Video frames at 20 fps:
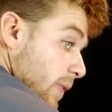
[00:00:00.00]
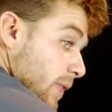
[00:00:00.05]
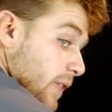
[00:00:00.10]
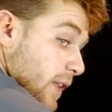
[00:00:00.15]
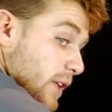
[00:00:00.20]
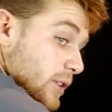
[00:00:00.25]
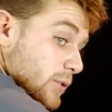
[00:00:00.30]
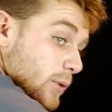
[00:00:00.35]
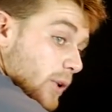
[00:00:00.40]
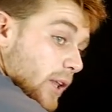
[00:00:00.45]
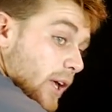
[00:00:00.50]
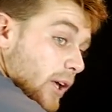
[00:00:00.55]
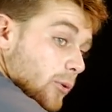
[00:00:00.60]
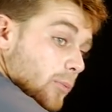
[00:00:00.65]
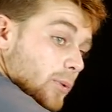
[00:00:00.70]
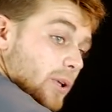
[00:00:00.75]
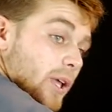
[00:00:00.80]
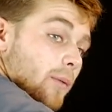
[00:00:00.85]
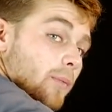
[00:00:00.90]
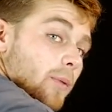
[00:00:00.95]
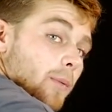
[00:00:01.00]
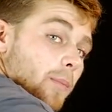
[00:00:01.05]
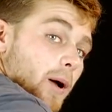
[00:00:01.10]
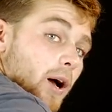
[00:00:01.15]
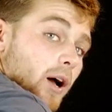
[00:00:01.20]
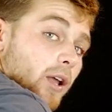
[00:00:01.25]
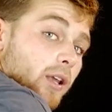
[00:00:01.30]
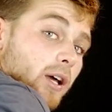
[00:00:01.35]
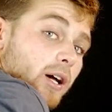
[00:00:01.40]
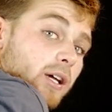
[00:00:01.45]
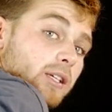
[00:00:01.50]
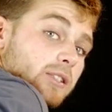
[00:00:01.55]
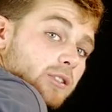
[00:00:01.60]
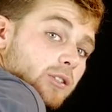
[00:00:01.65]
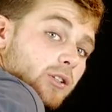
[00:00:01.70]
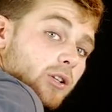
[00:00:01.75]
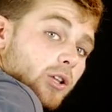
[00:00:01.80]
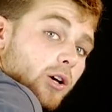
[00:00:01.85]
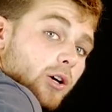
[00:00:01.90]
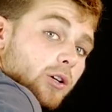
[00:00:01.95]
this will help keep the bar nice
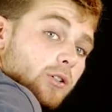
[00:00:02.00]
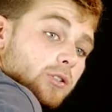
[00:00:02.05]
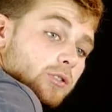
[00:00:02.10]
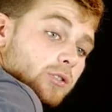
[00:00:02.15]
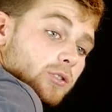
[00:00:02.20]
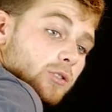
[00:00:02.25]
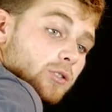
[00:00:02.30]
and close